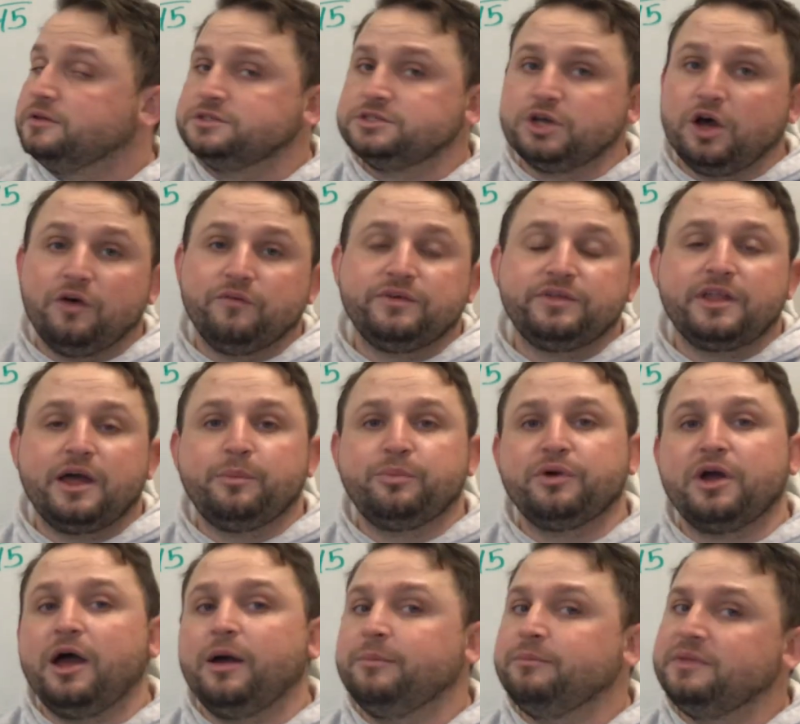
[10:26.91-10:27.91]
Solving that
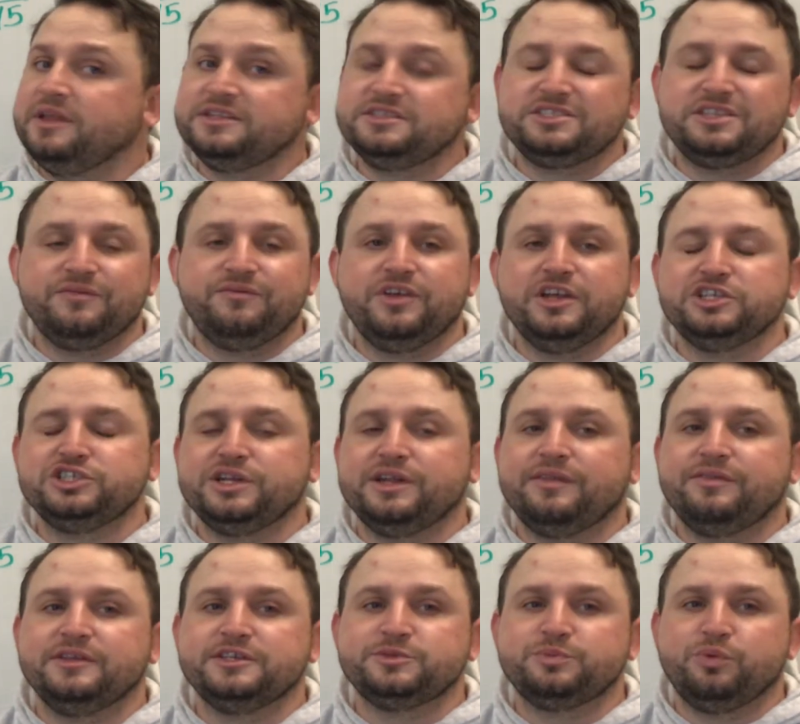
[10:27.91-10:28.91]
problem, it's division
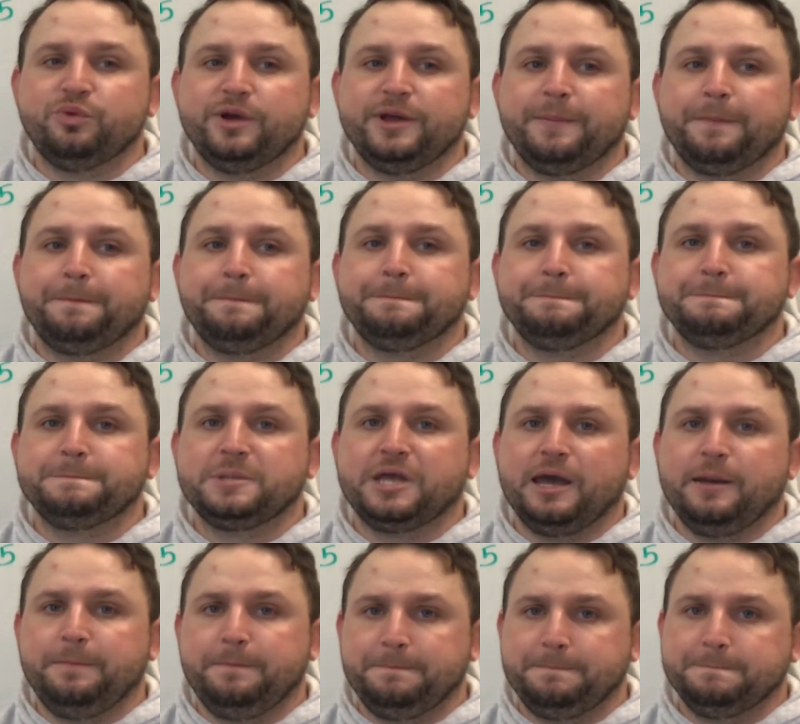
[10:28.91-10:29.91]
at this point.
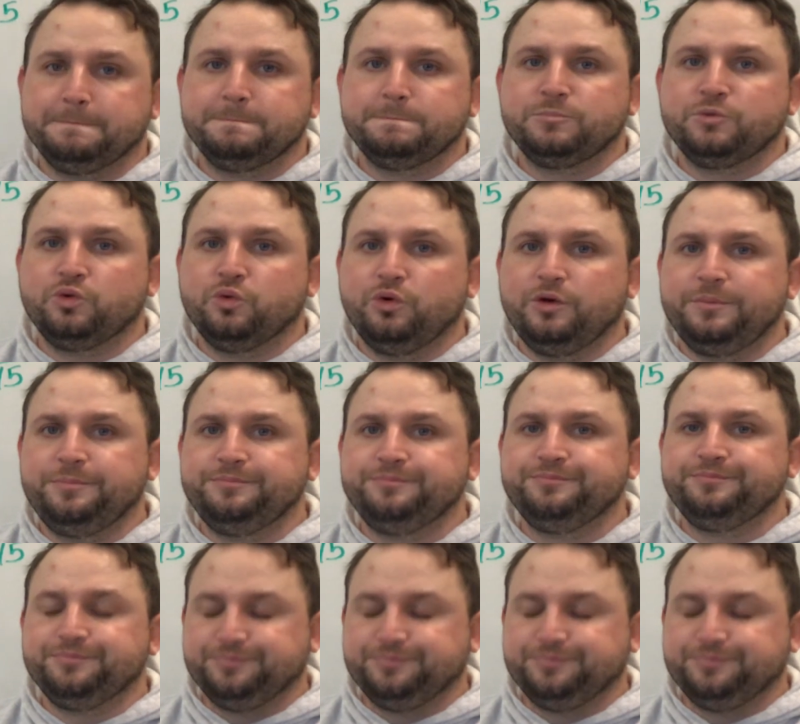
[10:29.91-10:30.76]
Okay? Cool?